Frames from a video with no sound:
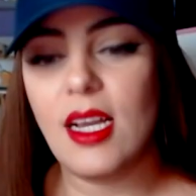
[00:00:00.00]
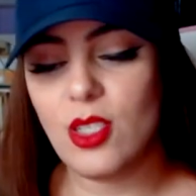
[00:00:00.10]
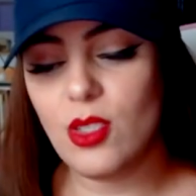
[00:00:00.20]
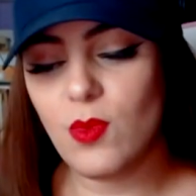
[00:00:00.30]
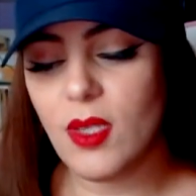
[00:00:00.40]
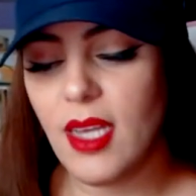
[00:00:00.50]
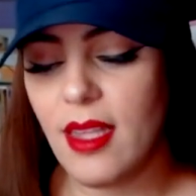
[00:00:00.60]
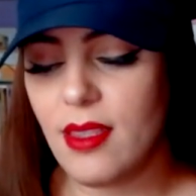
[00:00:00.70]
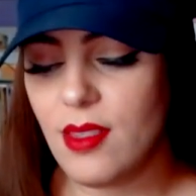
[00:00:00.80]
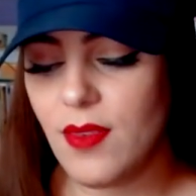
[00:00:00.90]
I just want to
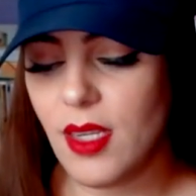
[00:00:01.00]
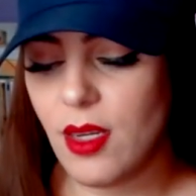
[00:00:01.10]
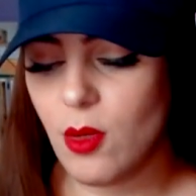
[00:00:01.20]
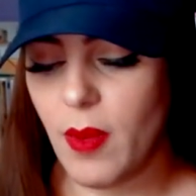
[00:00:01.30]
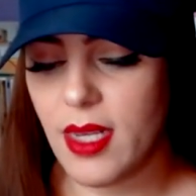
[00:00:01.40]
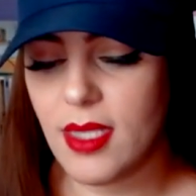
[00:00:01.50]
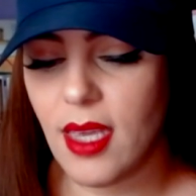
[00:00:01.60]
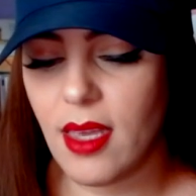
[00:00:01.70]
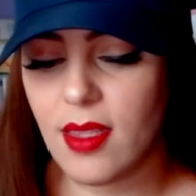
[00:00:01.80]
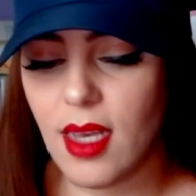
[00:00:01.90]
end this video by
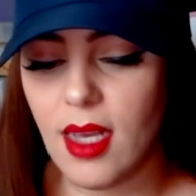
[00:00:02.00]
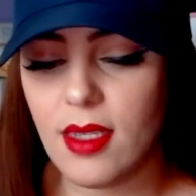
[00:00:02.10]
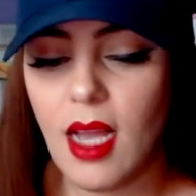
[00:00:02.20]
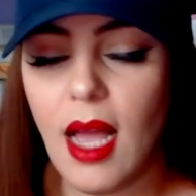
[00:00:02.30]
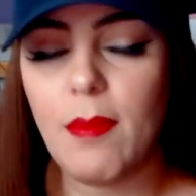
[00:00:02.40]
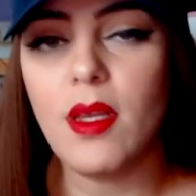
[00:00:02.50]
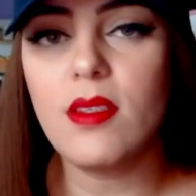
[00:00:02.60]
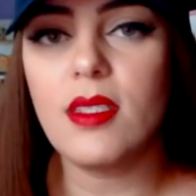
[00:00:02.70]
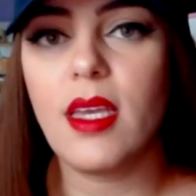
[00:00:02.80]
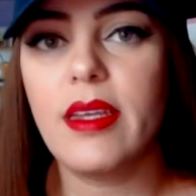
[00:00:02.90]
saying that I'm
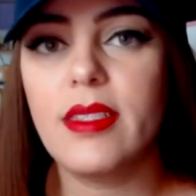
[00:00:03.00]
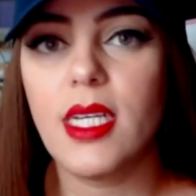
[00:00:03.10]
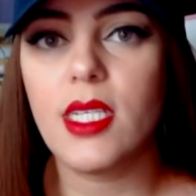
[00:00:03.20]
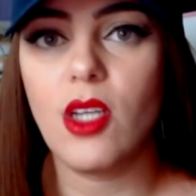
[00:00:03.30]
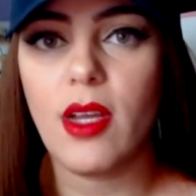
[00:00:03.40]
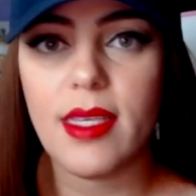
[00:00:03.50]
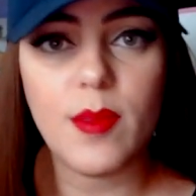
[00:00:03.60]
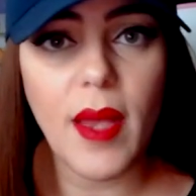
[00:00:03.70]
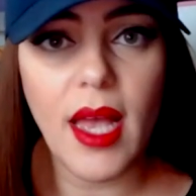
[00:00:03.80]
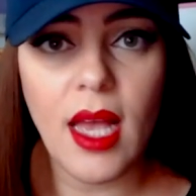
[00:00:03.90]
not saying TikTok is
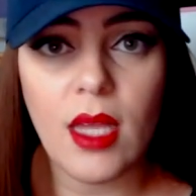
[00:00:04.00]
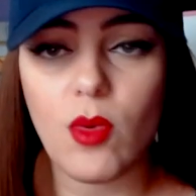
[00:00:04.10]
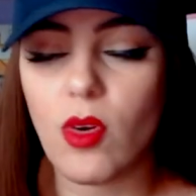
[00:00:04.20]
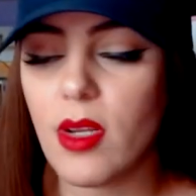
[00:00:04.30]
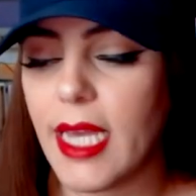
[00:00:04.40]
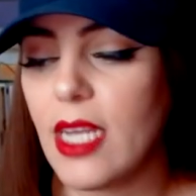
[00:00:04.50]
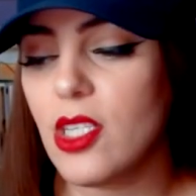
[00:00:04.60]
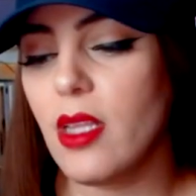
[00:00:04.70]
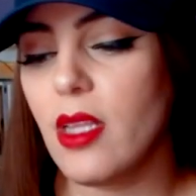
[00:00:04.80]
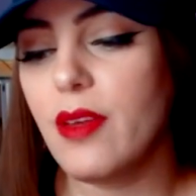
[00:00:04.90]
bad or Gacha
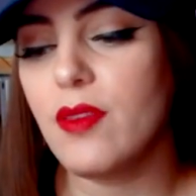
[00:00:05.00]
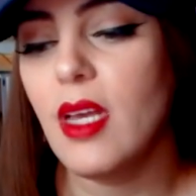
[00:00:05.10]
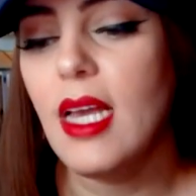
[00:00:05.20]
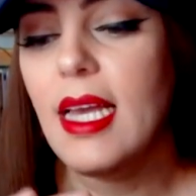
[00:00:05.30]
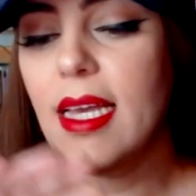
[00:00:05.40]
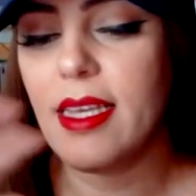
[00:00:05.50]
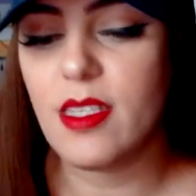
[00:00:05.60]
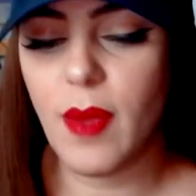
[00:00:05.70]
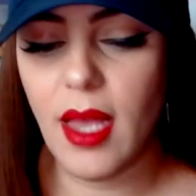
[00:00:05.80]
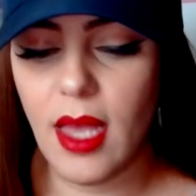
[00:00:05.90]
Life is
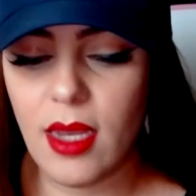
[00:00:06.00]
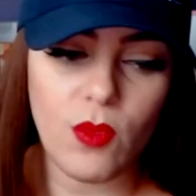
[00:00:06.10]
bad.